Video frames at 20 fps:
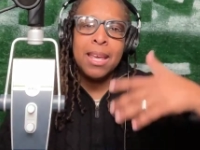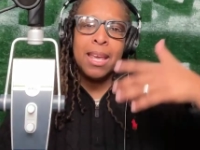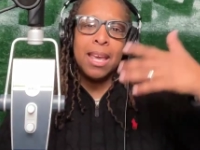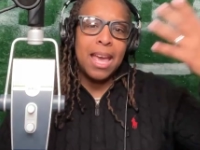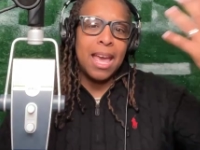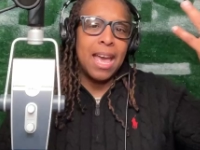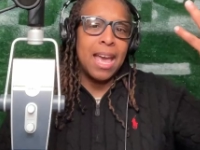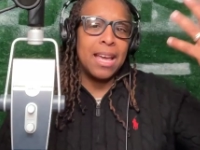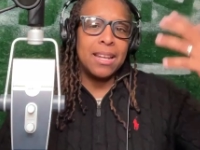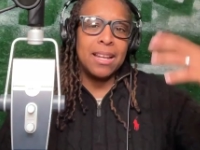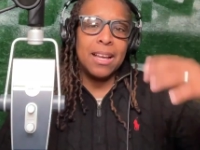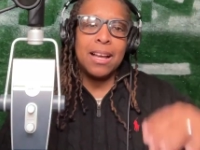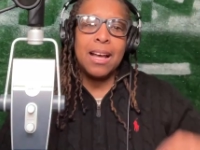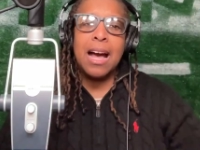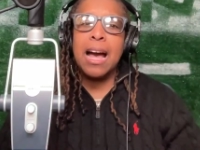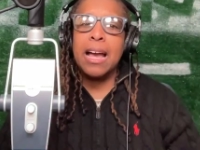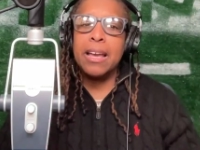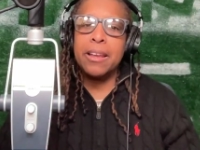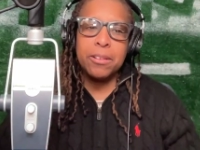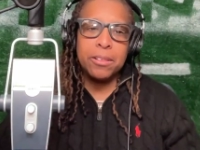at a
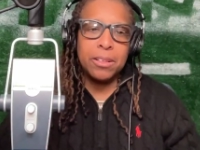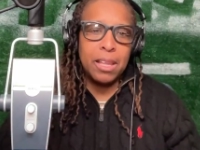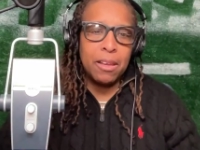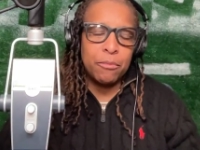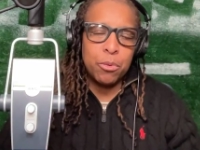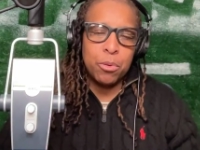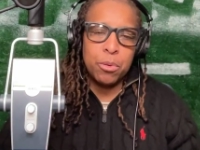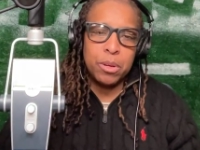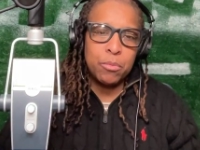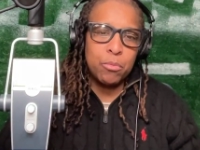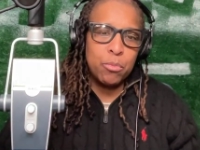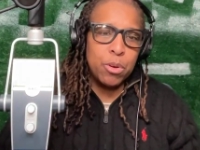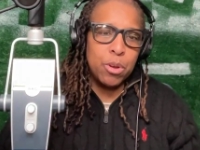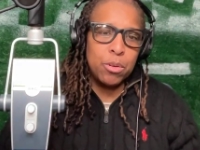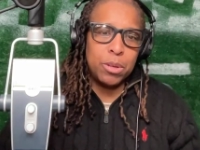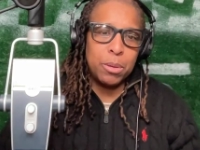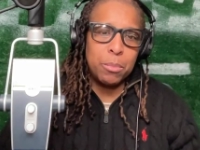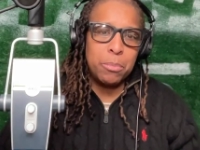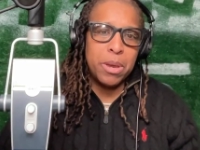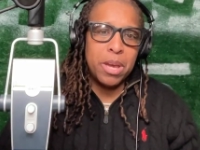higher level. And real
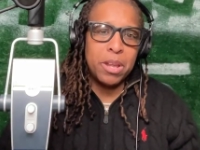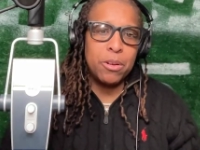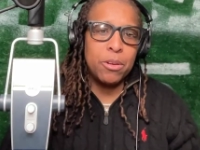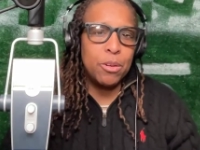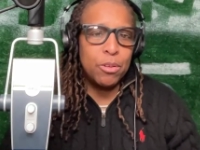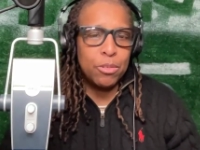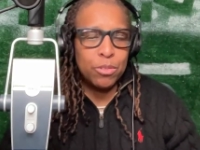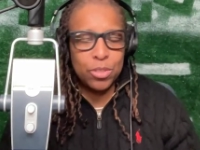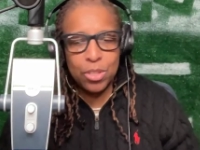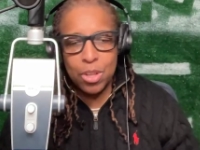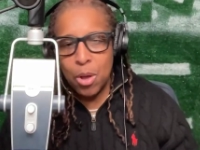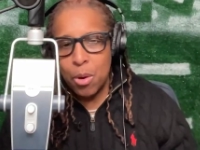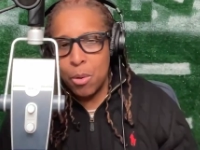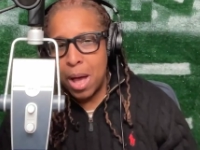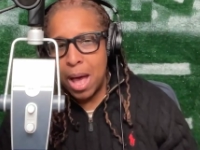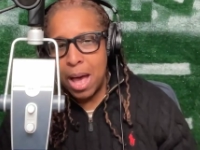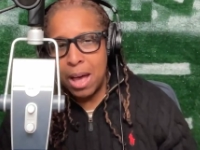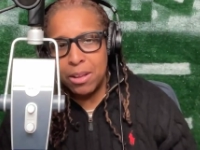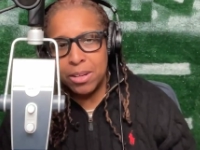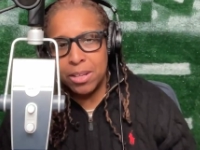competitors know
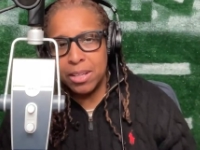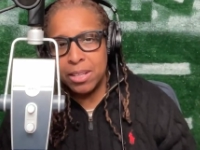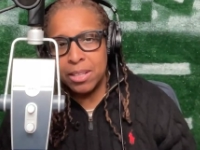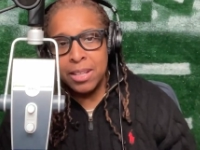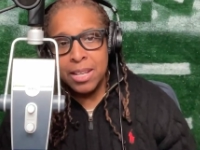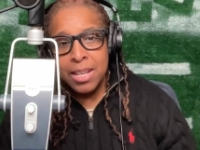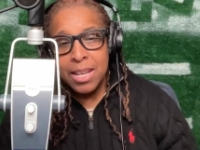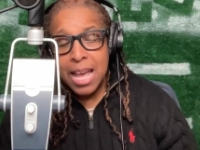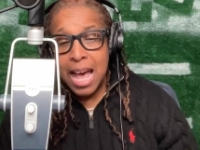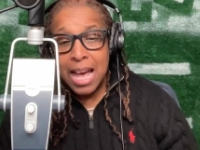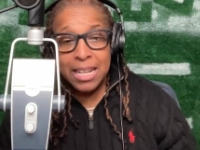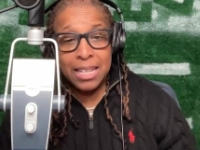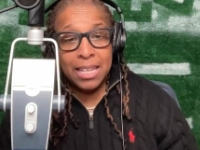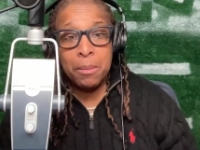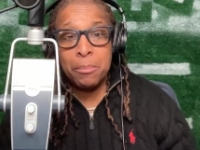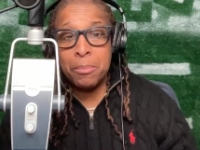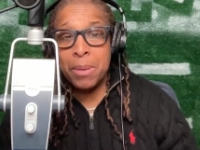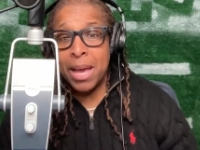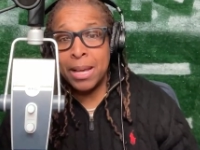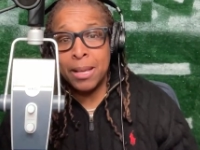how to
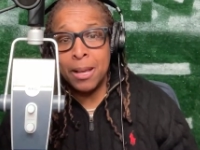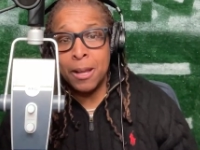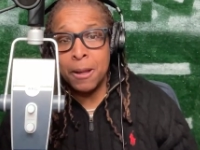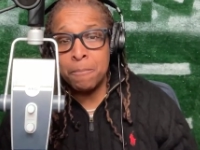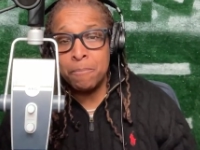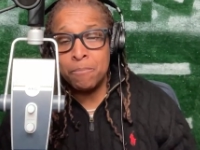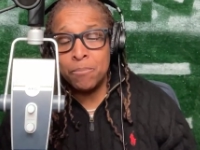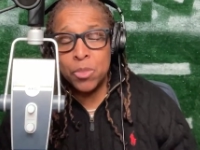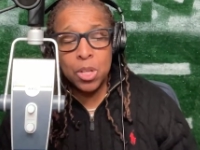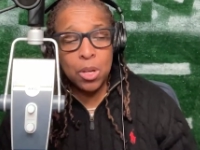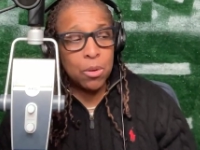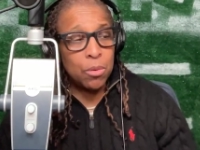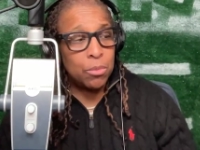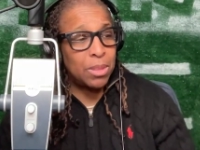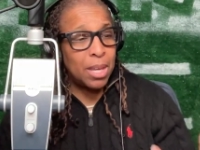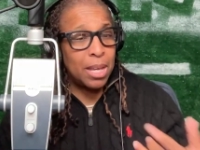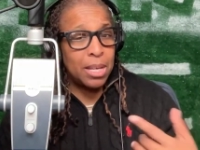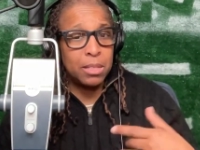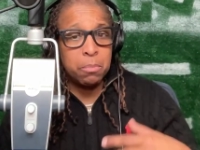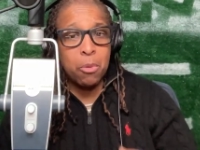get back up. So
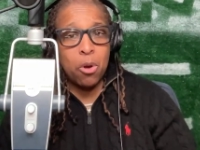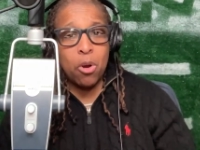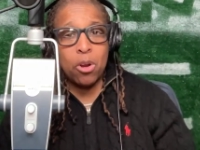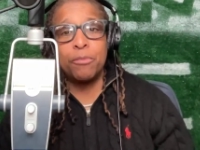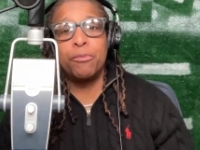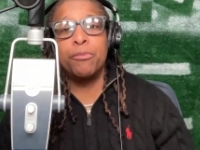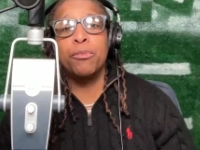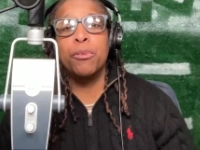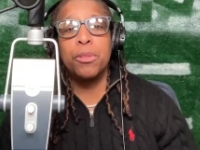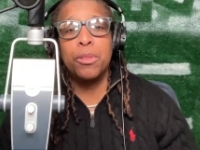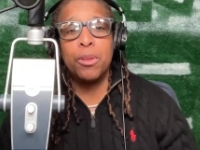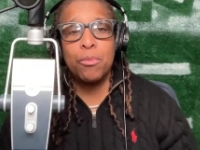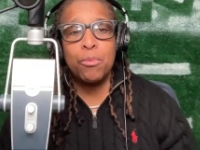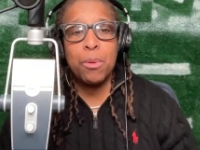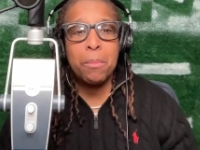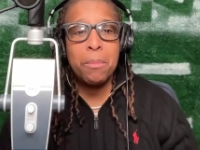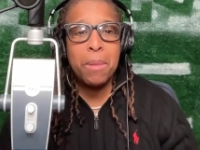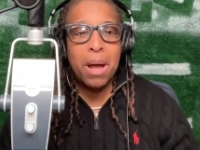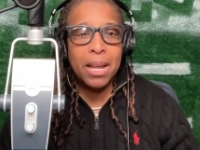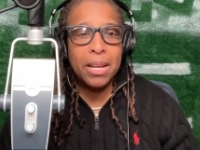thanks, Mark, for the
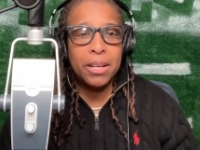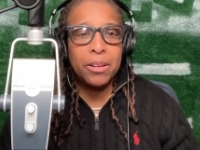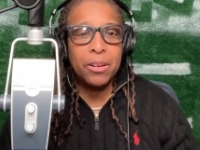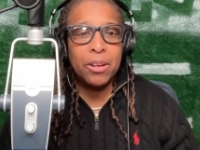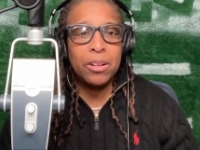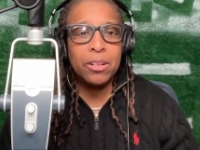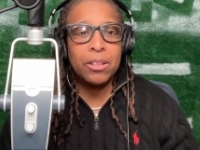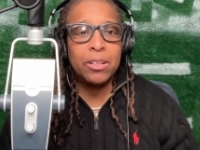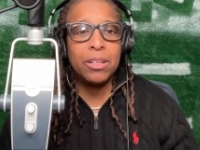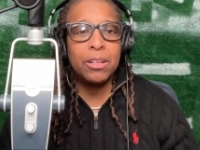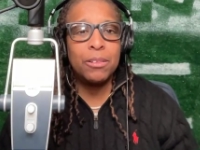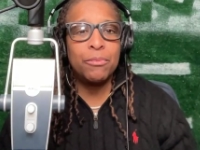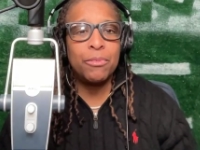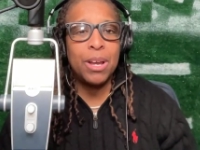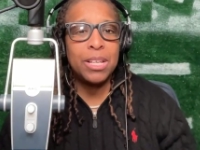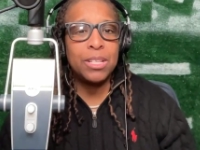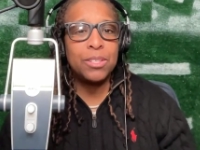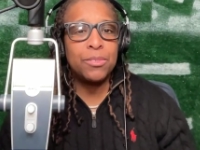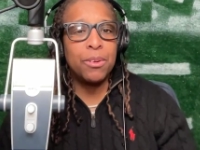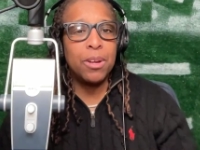reminder. Good
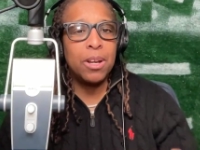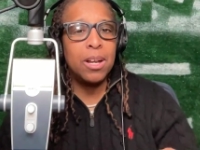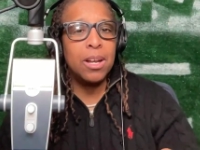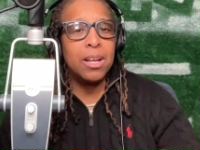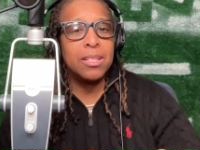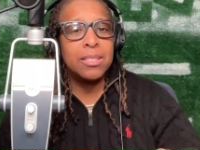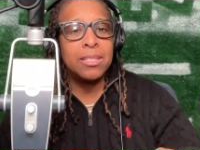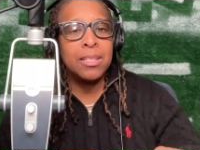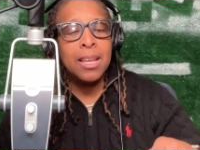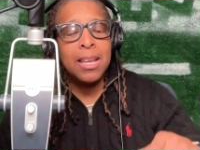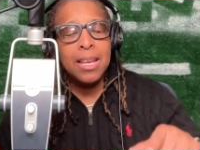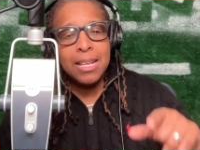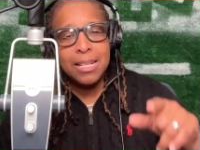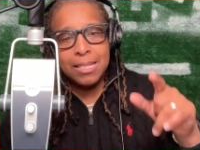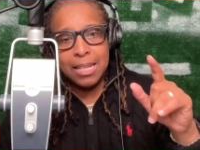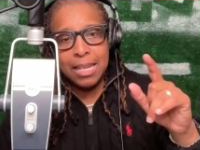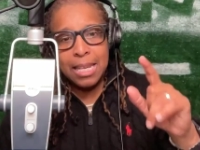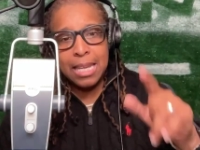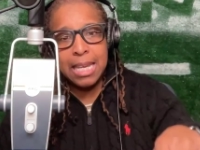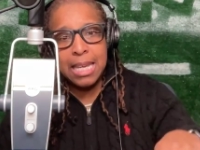advice for us
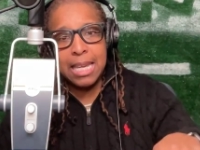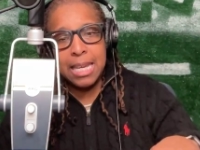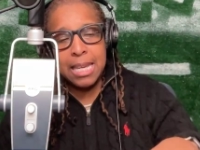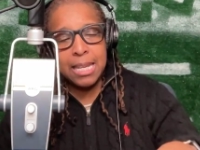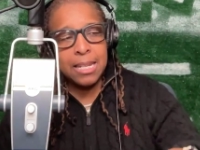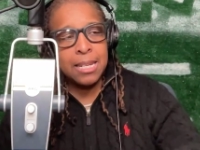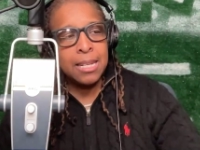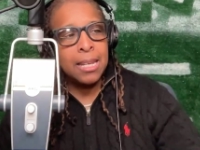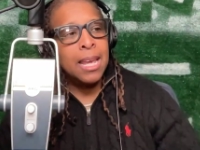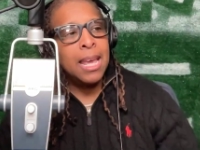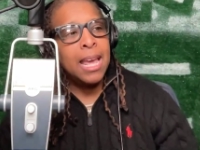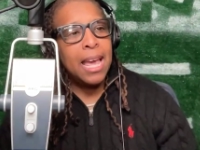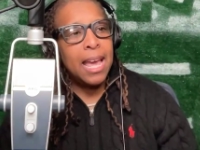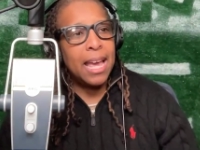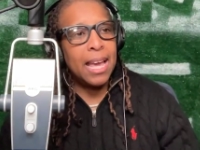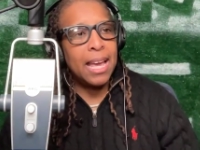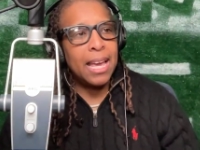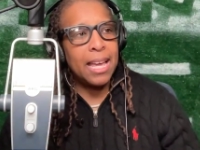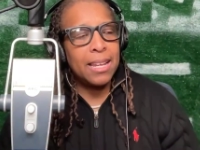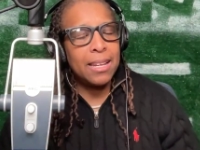to heed.
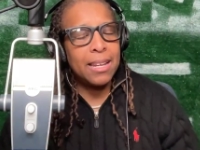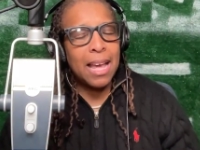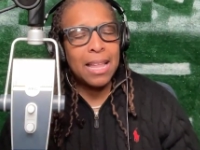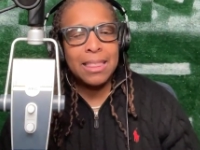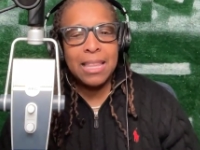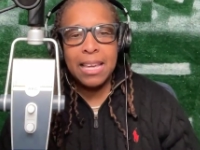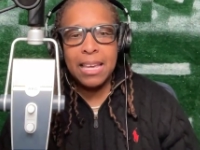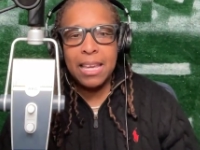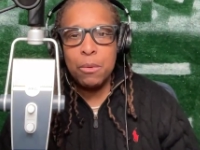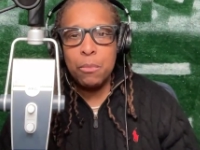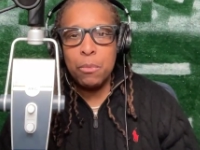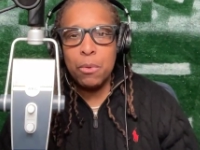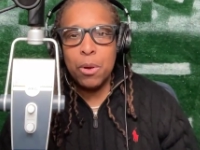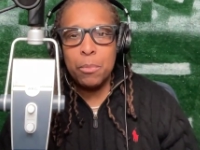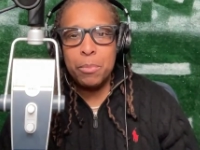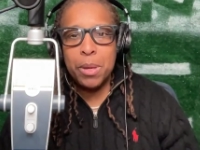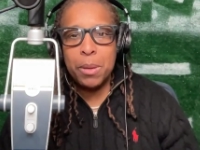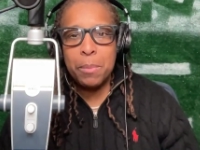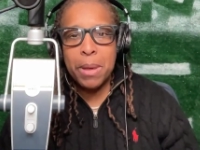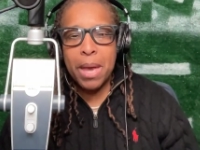And I think he will
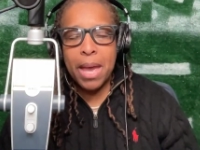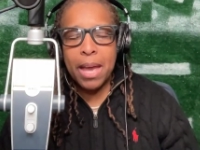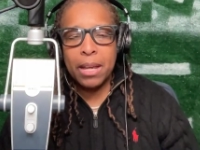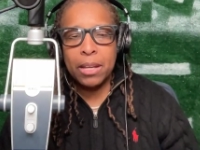be back